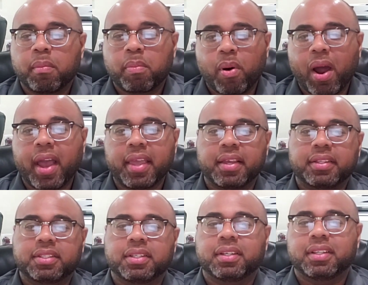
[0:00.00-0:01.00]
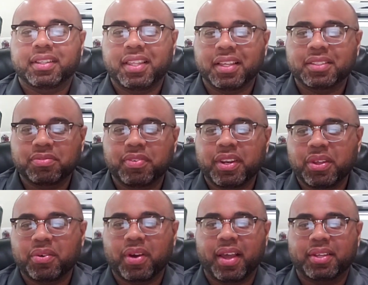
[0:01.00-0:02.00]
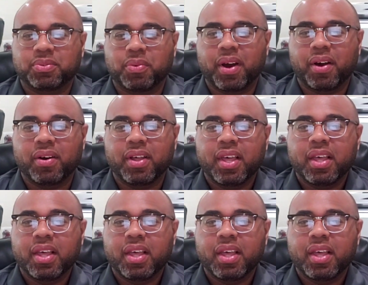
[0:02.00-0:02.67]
prior to this video as well.